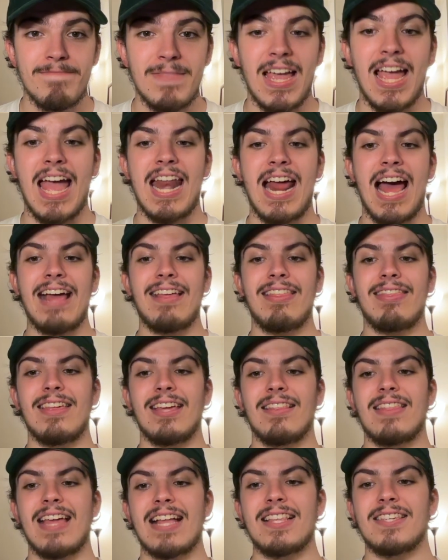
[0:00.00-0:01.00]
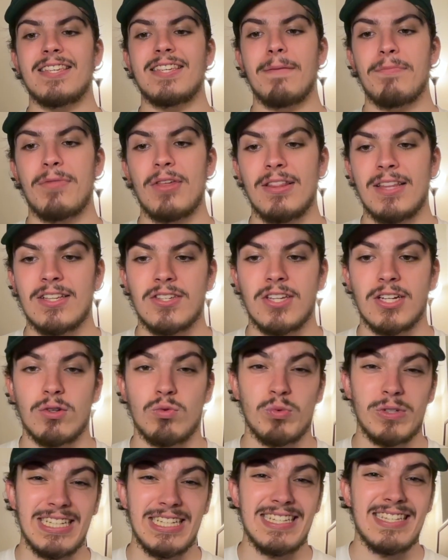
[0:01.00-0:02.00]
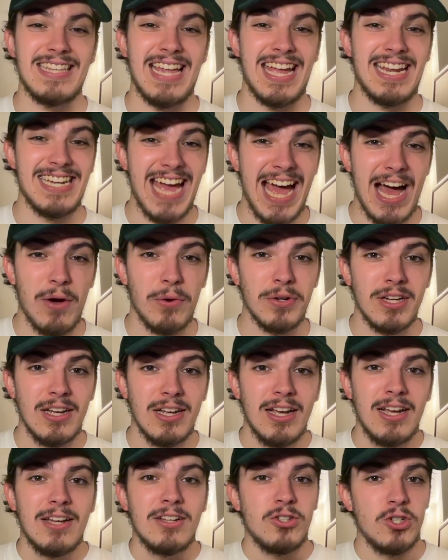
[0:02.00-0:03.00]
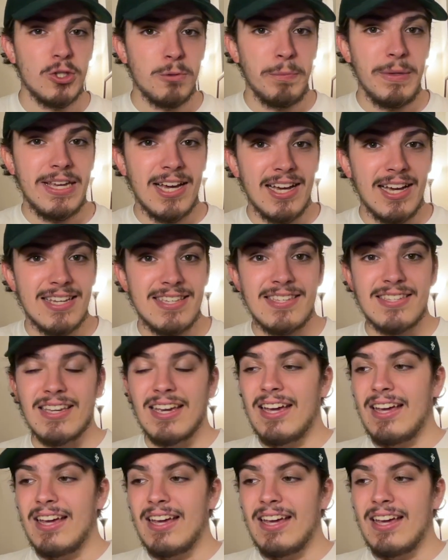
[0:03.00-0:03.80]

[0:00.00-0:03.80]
And I think that's something that's going to really stand out, just because